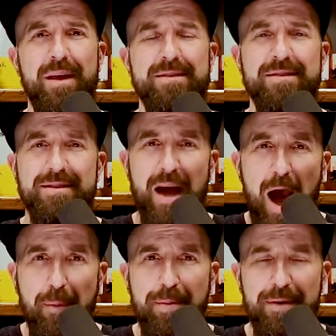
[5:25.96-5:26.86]

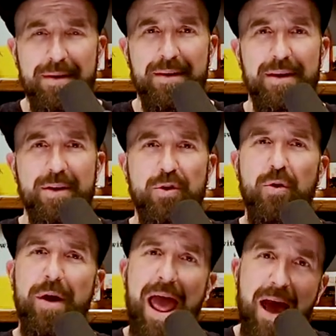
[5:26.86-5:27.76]
Stop. You
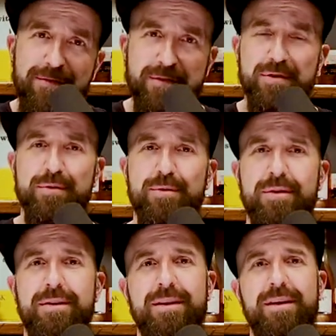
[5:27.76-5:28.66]
don't have to.
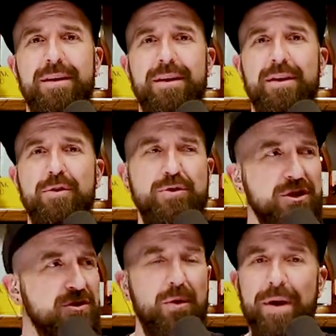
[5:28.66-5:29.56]
You
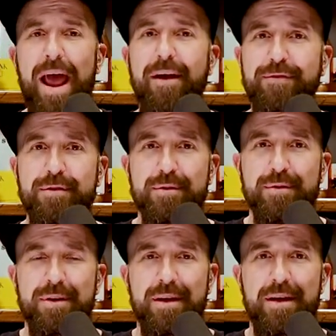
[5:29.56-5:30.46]
just don't have
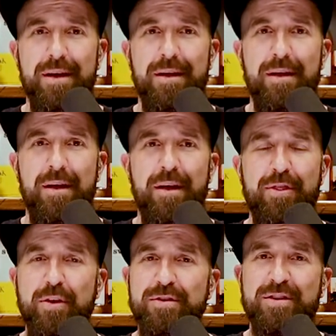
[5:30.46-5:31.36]
to.
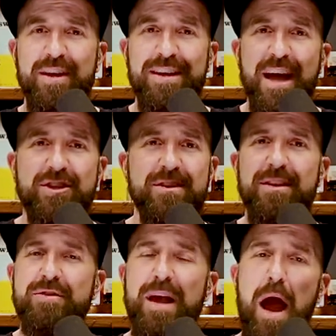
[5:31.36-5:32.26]
There's connection.
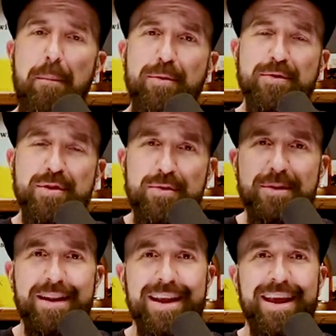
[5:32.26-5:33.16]
There's
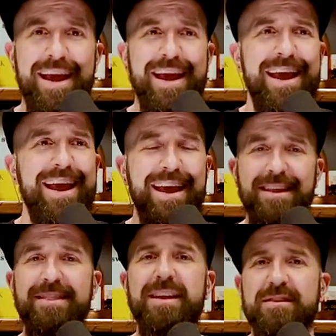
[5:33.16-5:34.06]
opportunity
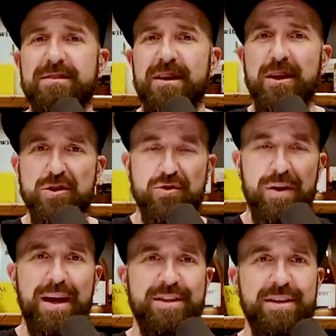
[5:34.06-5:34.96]
in this
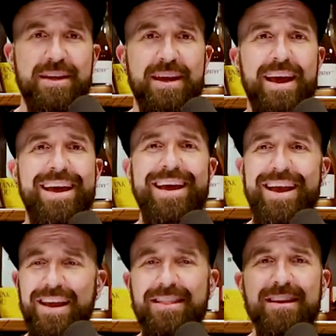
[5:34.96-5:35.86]
tragedy,
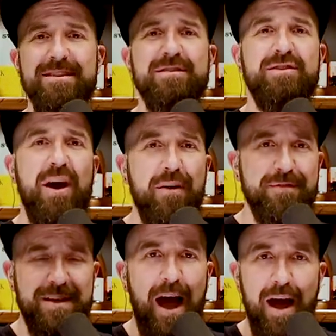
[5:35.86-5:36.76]
in this
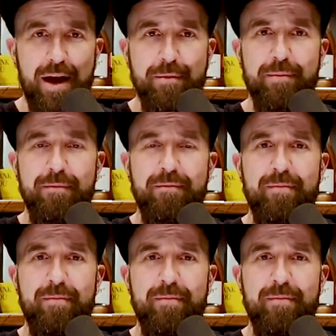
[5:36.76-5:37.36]
tough time.